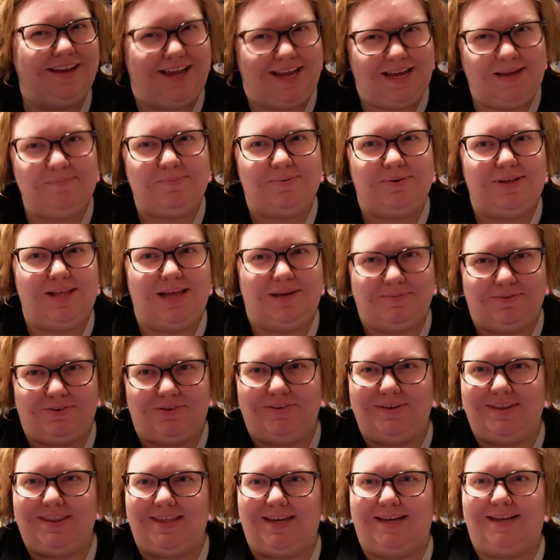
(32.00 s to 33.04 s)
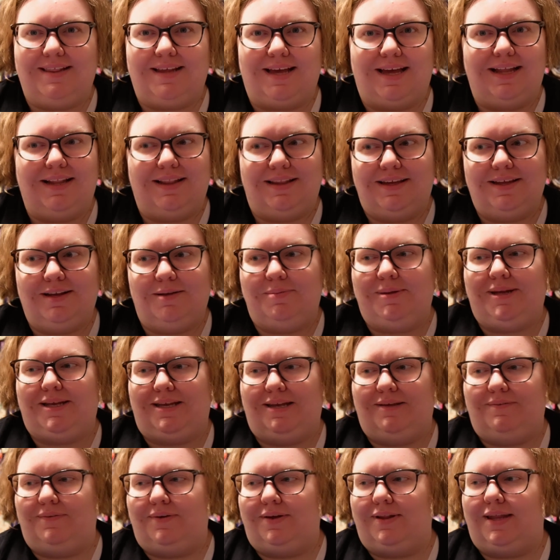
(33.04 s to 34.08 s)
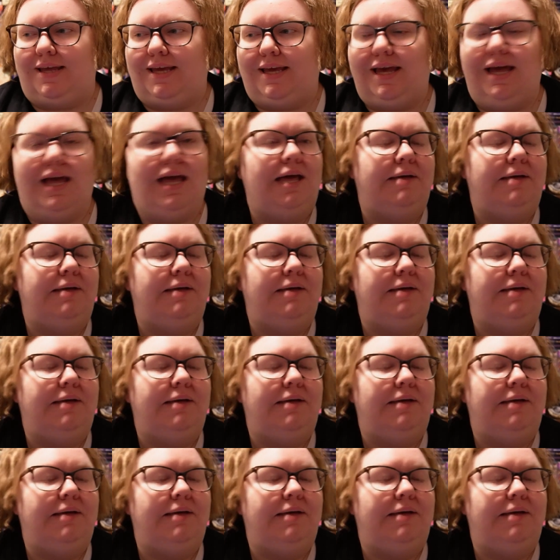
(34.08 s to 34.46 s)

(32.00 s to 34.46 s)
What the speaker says: April, I'm doing things a little bit differently.